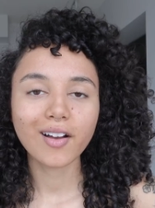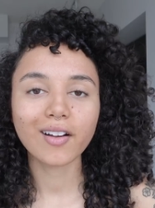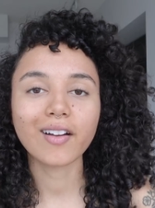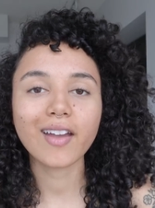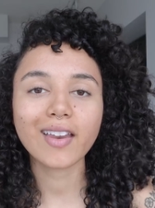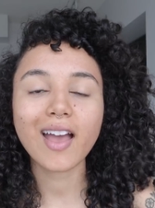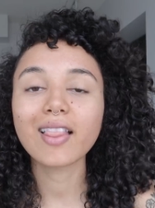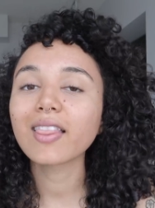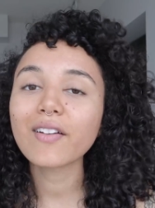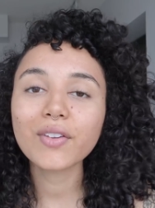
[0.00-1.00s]
All right, I
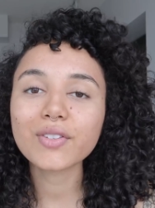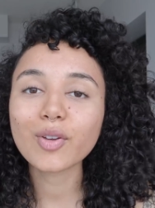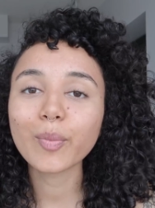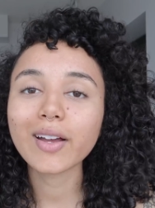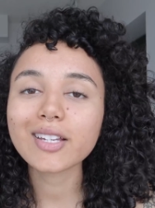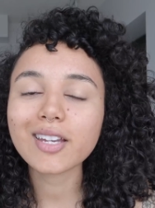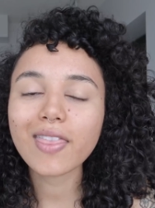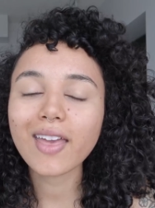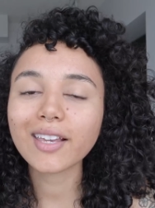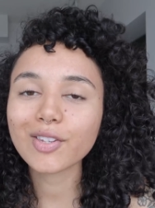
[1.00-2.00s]
love you so much.
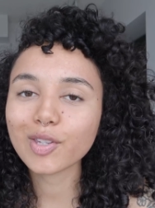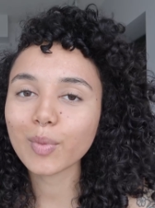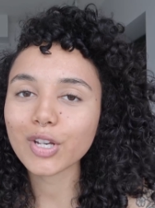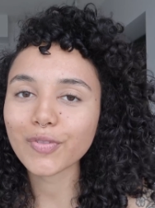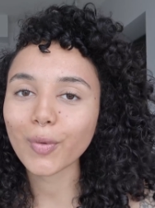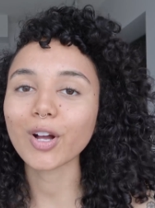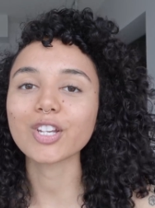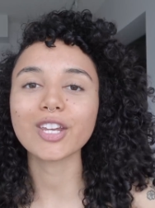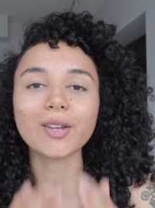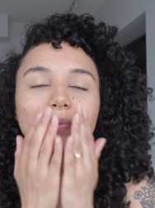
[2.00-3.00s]
Thank you so much for
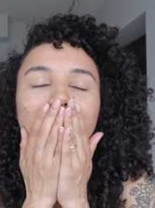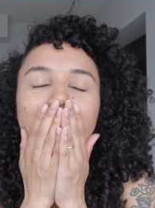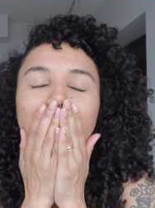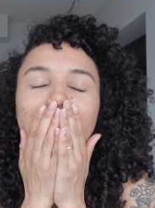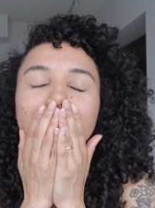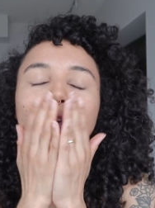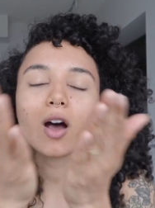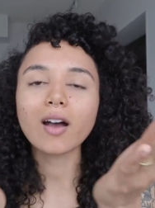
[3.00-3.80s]
watching. Mwah.